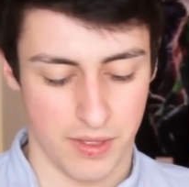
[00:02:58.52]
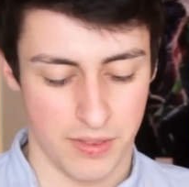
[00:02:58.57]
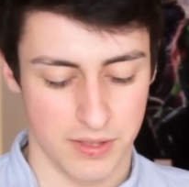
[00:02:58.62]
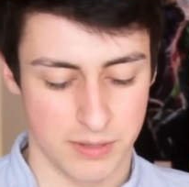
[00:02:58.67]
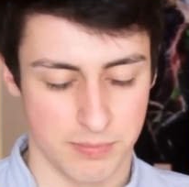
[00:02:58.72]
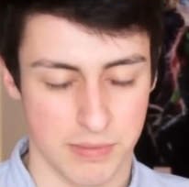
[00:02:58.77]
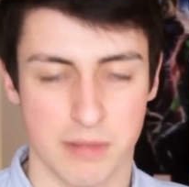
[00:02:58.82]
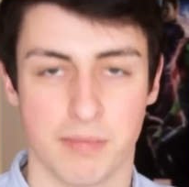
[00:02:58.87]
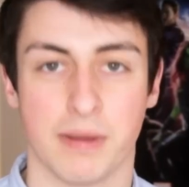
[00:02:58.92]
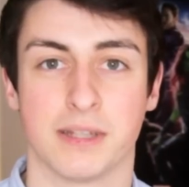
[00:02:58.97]

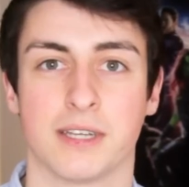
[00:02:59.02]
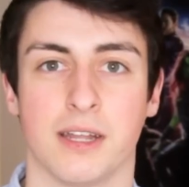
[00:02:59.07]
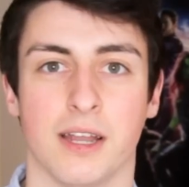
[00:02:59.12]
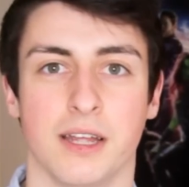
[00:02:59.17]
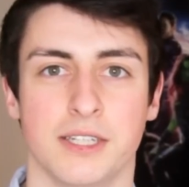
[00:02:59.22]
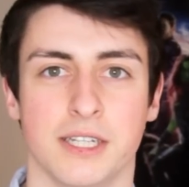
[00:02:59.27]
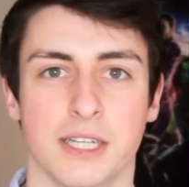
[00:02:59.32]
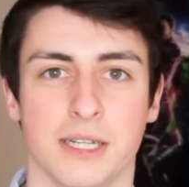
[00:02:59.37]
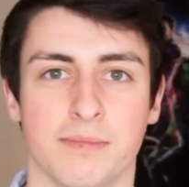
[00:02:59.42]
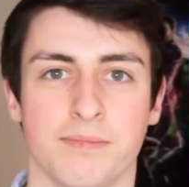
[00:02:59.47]
this mathematical
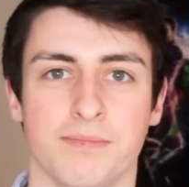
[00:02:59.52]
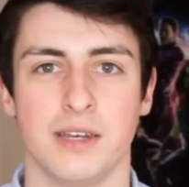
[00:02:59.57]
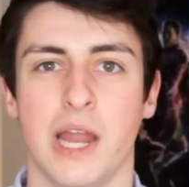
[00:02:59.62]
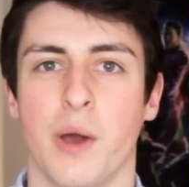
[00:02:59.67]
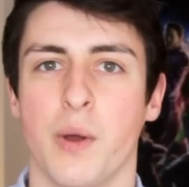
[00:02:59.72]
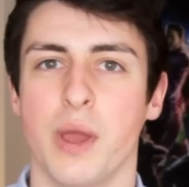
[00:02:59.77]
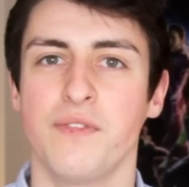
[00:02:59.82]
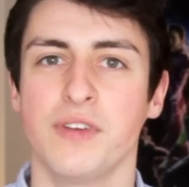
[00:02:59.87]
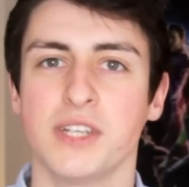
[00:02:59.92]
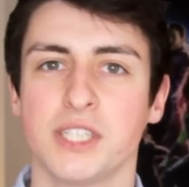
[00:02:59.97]
idea.
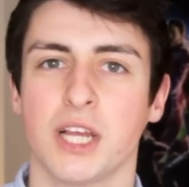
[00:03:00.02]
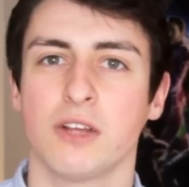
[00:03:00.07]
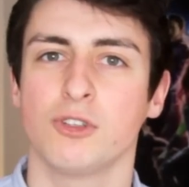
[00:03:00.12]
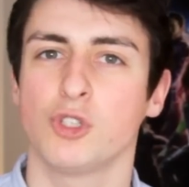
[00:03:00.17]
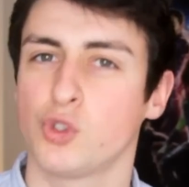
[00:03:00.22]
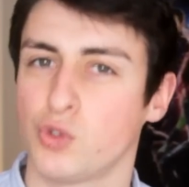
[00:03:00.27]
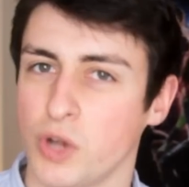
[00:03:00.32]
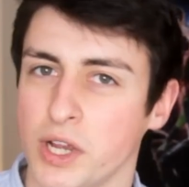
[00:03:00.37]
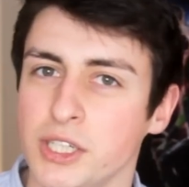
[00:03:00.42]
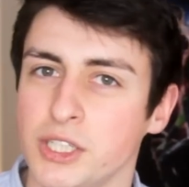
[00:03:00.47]
Now, if it
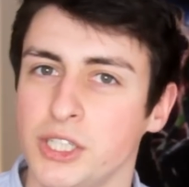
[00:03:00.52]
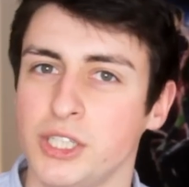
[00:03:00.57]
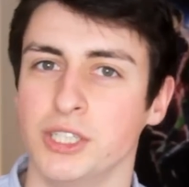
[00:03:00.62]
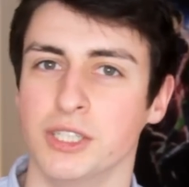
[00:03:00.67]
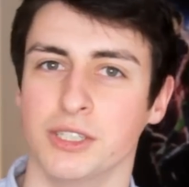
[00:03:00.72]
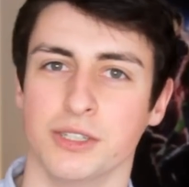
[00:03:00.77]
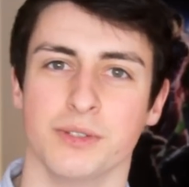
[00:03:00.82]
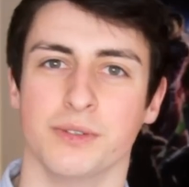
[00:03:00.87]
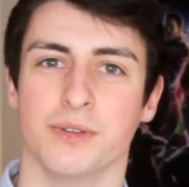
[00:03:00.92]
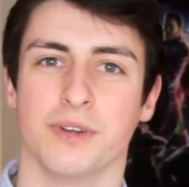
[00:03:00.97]
sounds strange
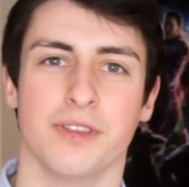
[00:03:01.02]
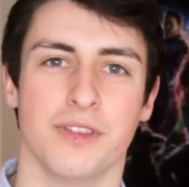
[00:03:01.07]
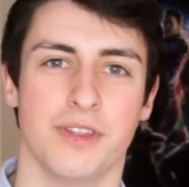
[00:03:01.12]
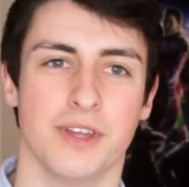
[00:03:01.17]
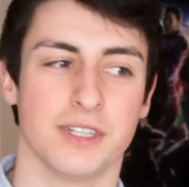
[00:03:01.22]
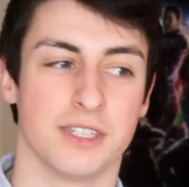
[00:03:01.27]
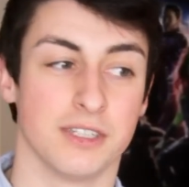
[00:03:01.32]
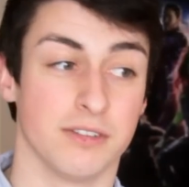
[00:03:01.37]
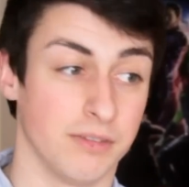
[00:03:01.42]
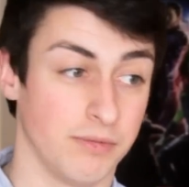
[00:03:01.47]
to you
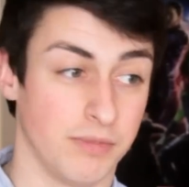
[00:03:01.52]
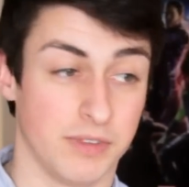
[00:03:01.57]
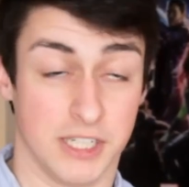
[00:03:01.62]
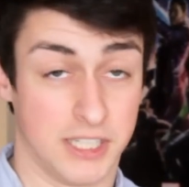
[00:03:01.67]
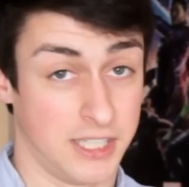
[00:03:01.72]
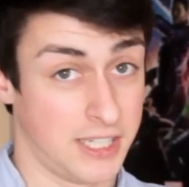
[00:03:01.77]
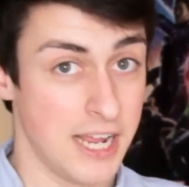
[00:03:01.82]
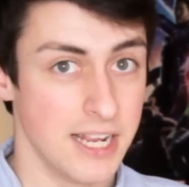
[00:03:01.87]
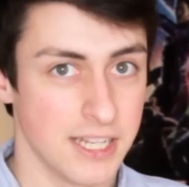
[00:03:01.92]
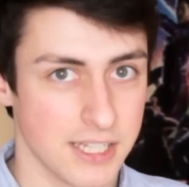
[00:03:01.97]
that
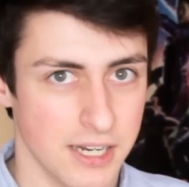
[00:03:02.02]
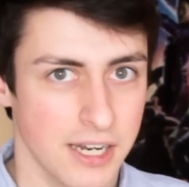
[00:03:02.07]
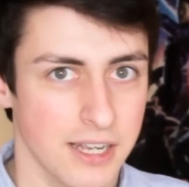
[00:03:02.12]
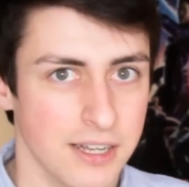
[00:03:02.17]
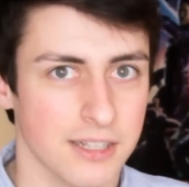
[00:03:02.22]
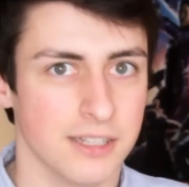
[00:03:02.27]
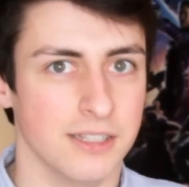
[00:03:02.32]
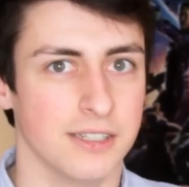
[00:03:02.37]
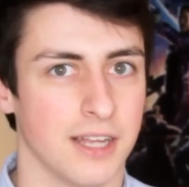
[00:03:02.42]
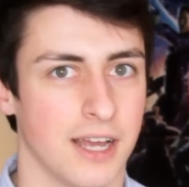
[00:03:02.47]
the state in
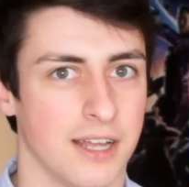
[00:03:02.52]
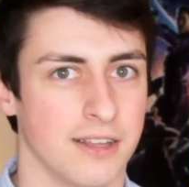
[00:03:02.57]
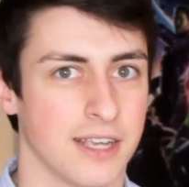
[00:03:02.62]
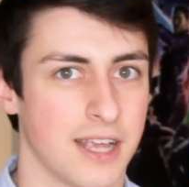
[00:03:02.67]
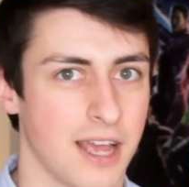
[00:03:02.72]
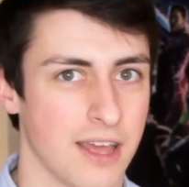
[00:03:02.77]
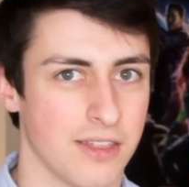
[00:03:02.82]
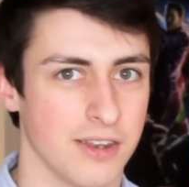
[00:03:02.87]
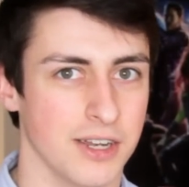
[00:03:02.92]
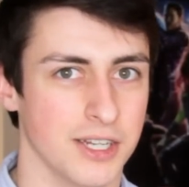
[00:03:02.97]
England and the
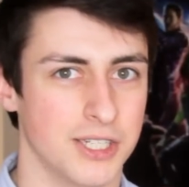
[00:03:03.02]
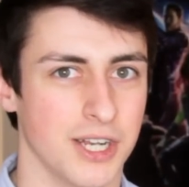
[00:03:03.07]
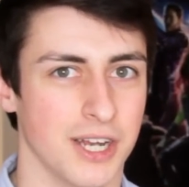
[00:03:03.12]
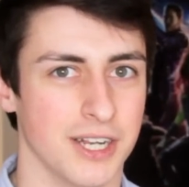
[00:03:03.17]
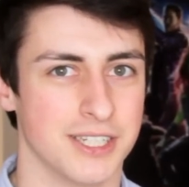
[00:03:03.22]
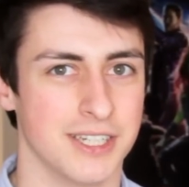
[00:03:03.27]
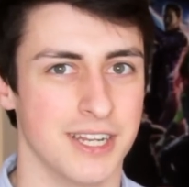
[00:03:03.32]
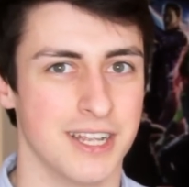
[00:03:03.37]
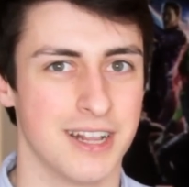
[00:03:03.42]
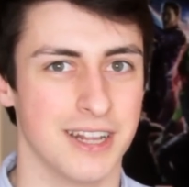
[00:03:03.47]
Catholic
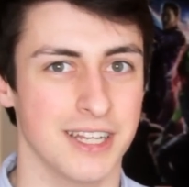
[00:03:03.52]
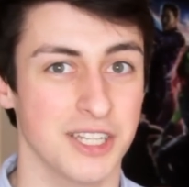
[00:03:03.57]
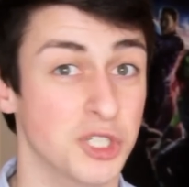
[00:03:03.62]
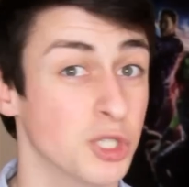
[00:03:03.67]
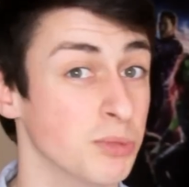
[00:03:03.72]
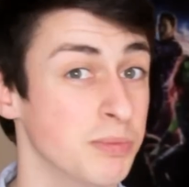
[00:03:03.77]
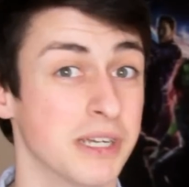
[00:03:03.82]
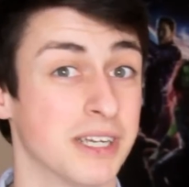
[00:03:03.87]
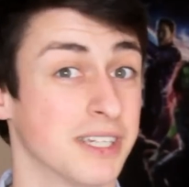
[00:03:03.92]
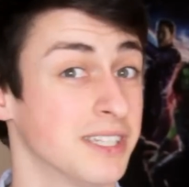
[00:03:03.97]
Church in Italy
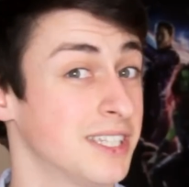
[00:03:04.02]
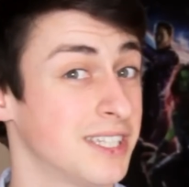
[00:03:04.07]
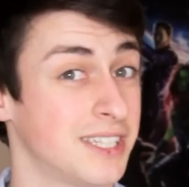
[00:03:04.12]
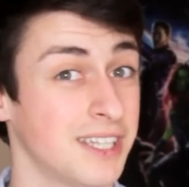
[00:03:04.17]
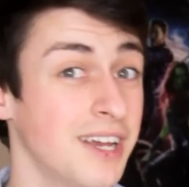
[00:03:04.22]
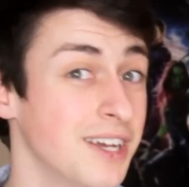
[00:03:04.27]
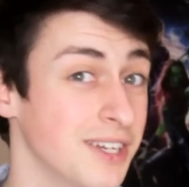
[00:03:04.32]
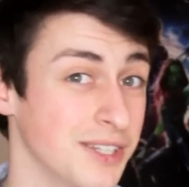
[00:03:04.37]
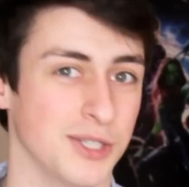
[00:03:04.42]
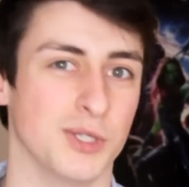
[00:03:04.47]
should be
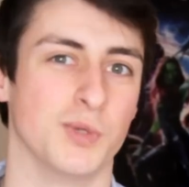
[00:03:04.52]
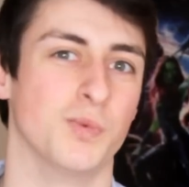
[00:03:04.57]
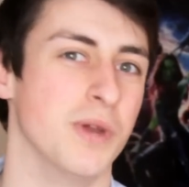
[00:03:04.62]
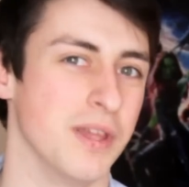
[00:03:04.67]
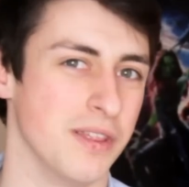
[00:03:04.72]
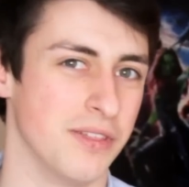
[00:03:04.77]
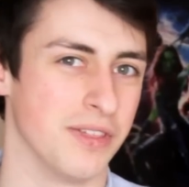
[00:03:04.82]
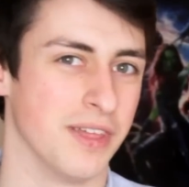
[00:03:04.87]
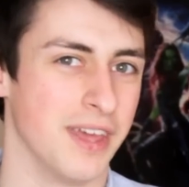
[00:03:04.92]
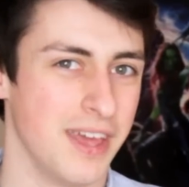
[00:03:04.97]
concerned
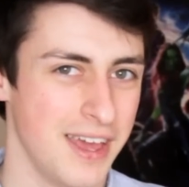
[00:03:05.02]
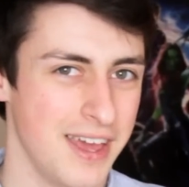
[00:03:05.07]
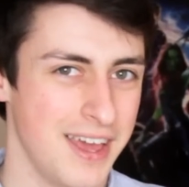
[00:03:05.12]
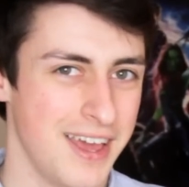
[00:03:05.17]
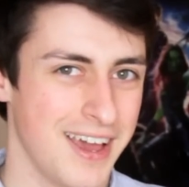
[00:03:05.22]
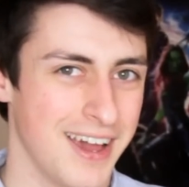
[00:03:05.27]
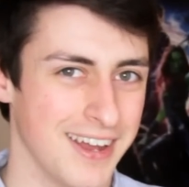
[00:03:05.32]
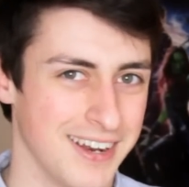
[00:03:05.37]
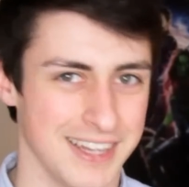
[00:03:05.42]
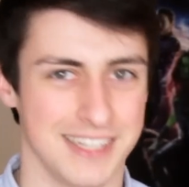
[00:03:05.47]
with
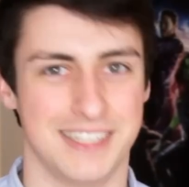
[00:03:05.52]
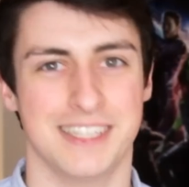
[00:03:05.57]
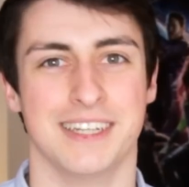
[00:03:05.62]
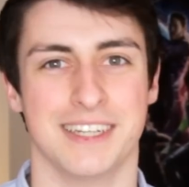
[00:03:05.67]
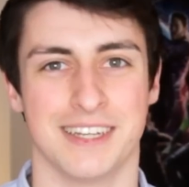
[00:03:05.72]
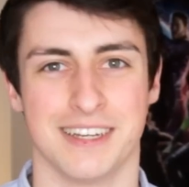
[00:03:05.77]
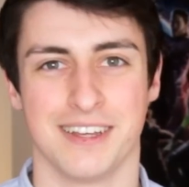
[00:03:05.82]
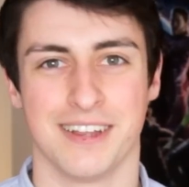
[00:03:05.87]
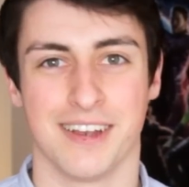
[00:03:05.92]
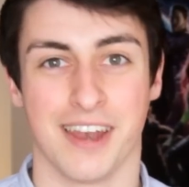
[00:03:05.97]
an
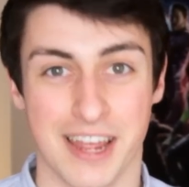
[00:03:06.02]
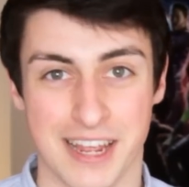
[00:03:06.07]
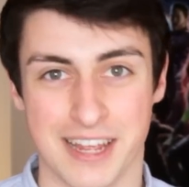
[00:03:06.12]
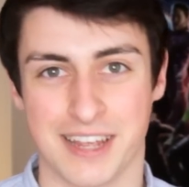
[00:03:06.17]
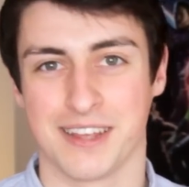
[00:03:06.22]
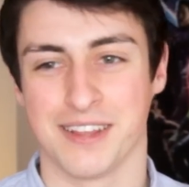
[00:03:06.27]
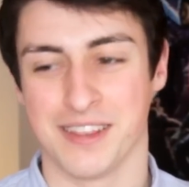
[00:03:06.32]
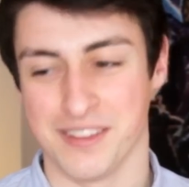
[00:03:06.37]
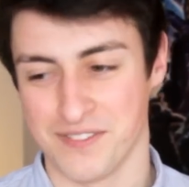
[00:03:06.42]
idea like